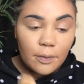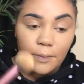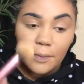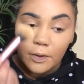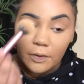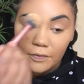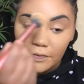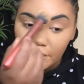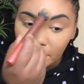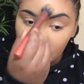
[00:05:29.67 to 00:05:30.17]

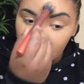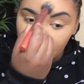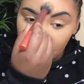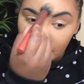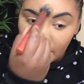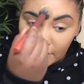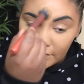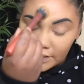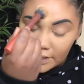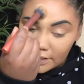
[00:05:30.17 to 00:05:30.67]
Pro Filter
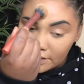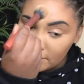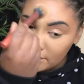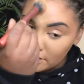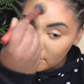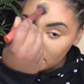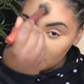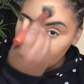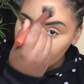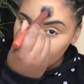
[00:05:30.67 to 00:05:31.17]

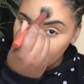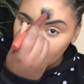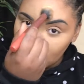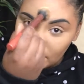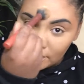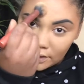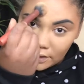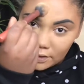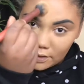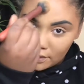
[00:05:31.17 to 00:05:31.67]
foundation,
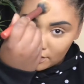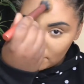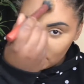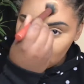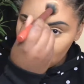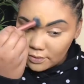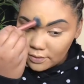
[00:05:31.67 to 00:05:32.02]
but like